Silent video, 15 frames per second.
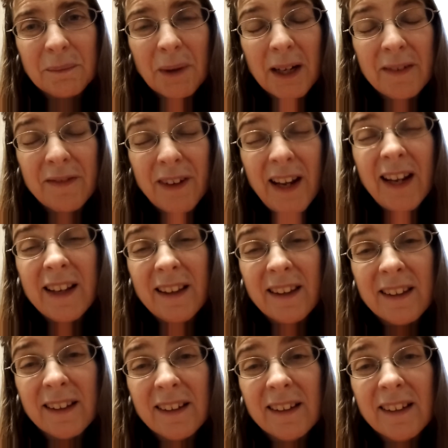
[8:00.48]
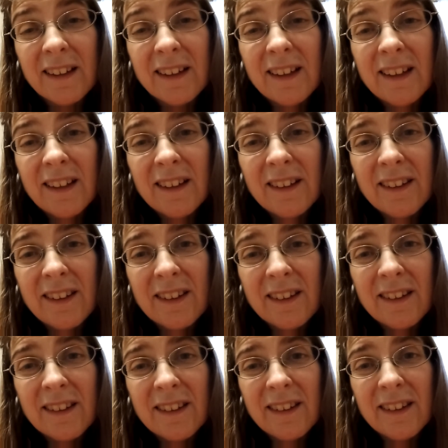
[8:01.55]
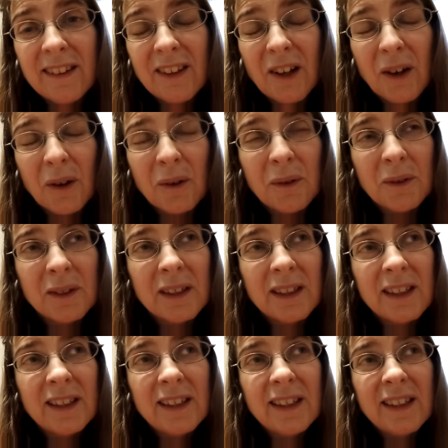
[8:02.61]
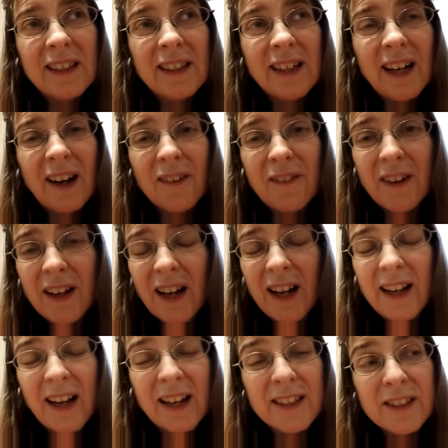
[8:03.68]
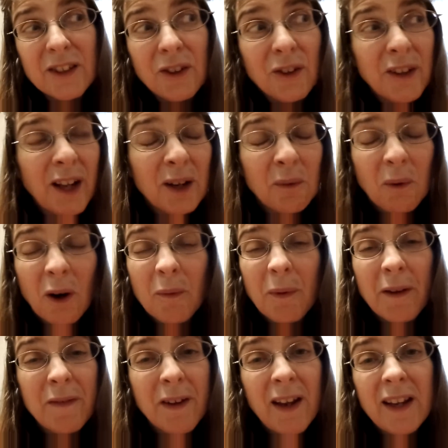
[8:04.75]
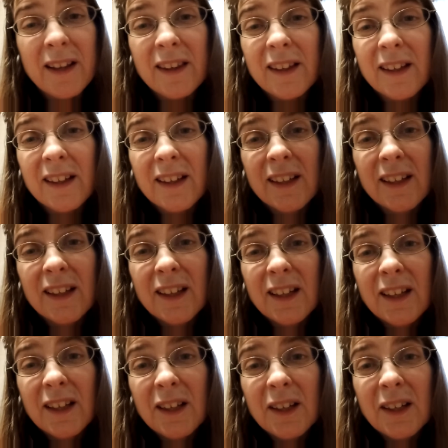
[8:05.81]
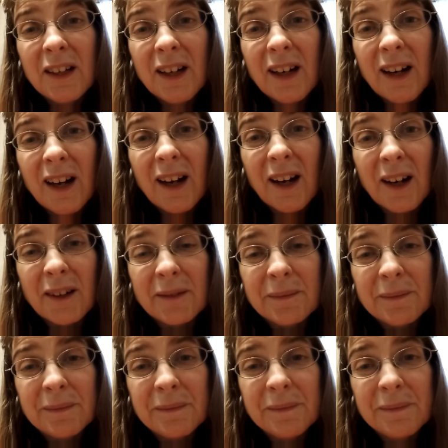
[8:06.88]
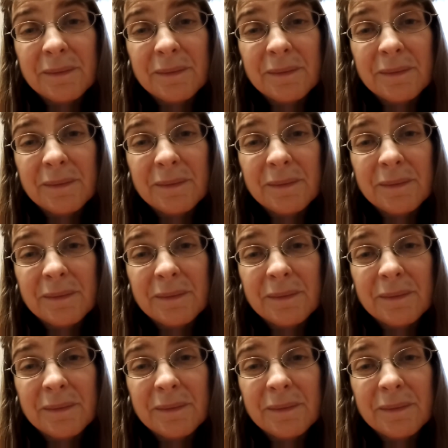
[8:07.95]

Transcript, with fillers: by faith no, I had to learn how to walk by faith. Um,